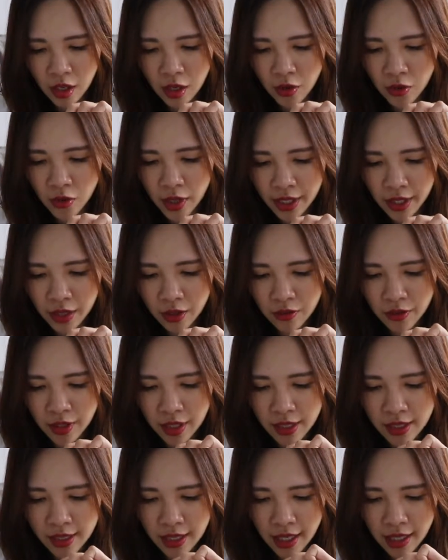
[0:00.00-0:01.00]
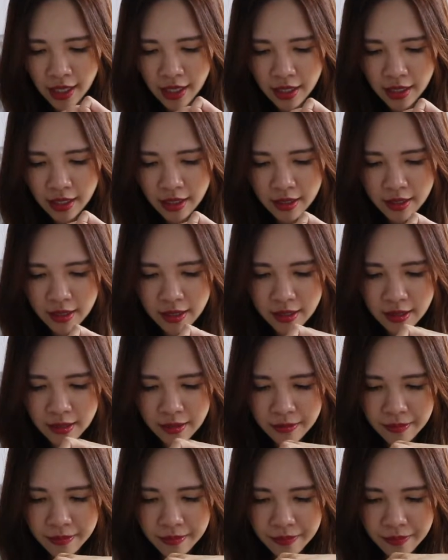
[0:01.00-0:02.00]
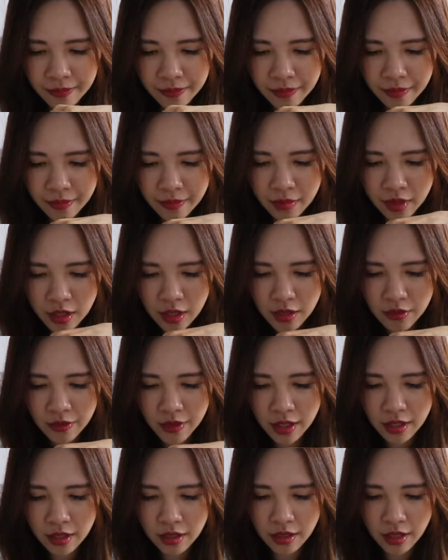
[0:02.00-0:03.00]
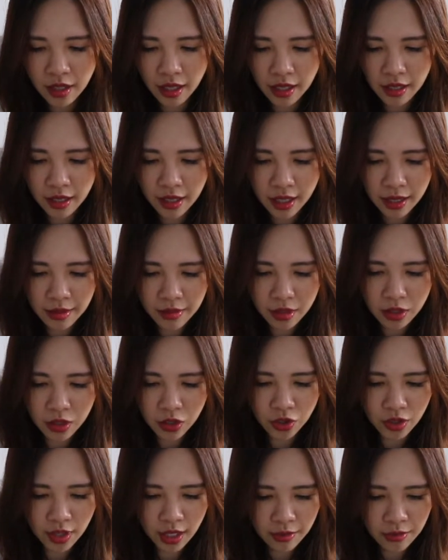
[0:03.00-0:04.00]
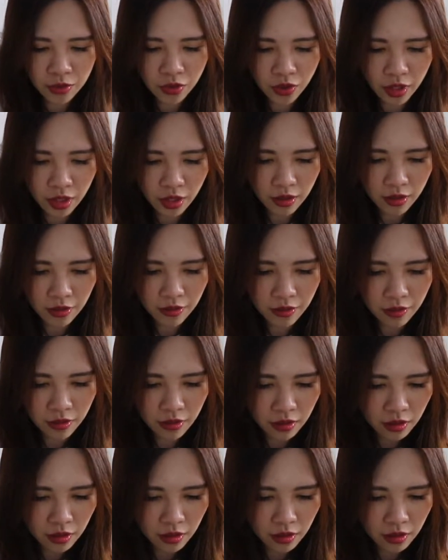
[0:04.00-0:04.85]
run it over the sides of it, and it should come straight off.